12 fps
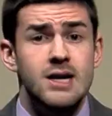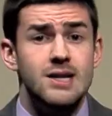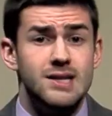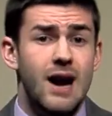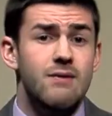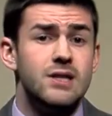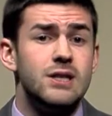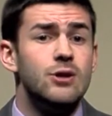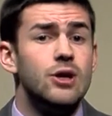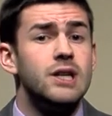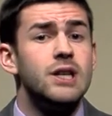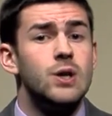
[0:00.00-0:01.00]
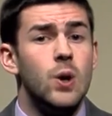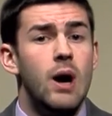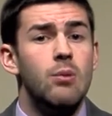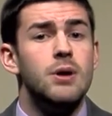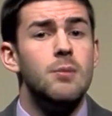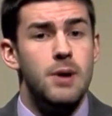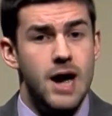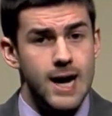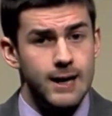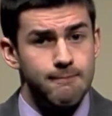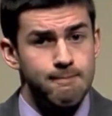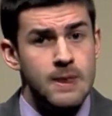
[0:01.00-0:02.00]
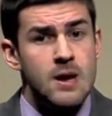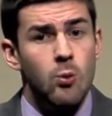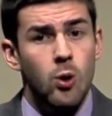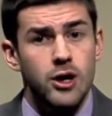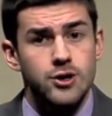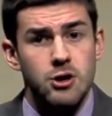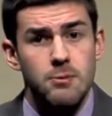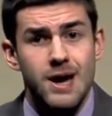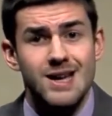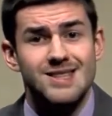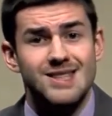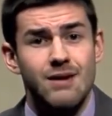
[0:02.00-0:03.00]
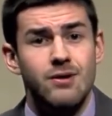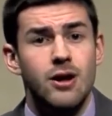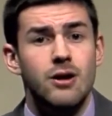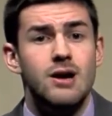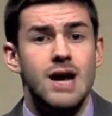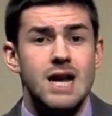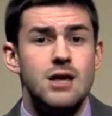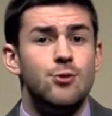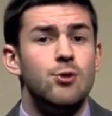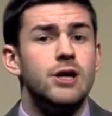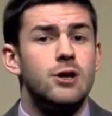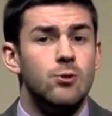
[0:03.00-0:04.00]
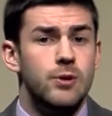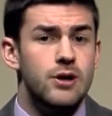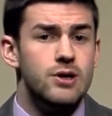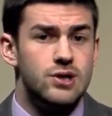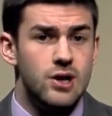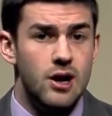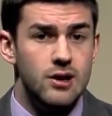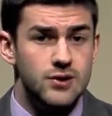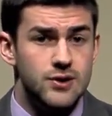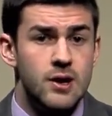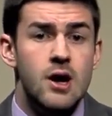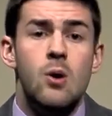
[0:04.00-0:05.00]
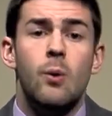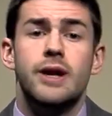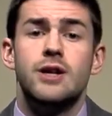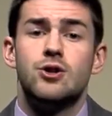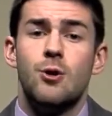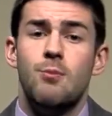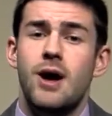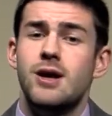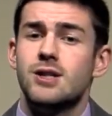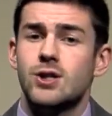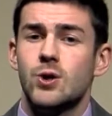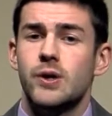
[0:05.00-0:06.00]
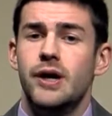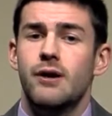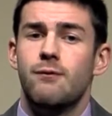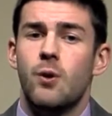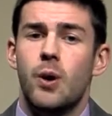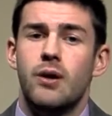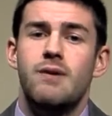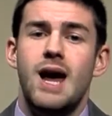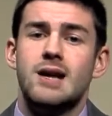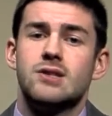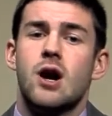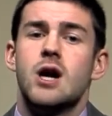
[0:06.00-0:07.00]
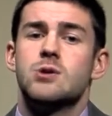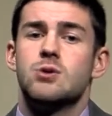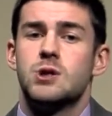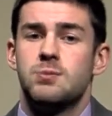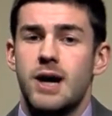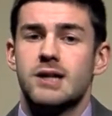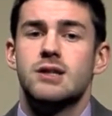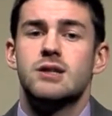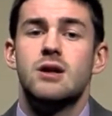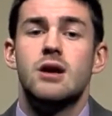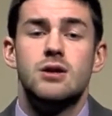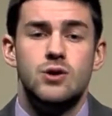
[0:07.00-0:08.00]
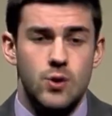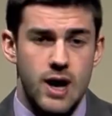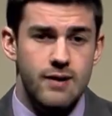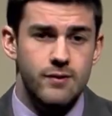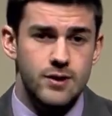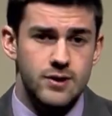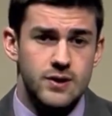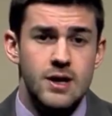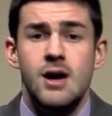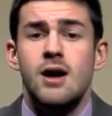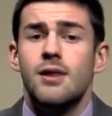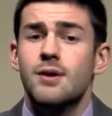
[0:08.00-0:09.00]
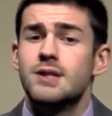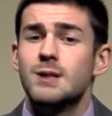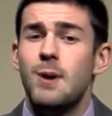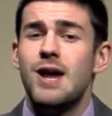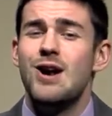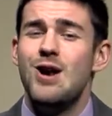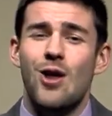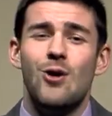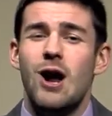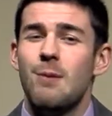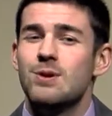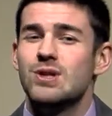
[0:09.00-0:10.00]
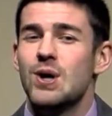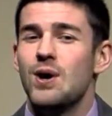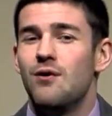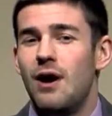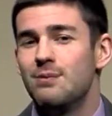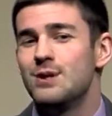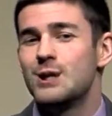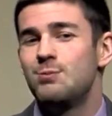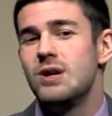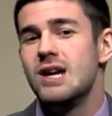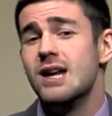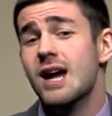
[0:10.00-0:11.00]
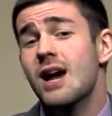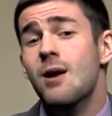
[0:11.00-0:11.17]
He's obviously looking to go out with a bang. Waltrip has 783 career starts. What a tremendous career for one of NASCAR's respected drivers. This has been another episode of Up to Speed.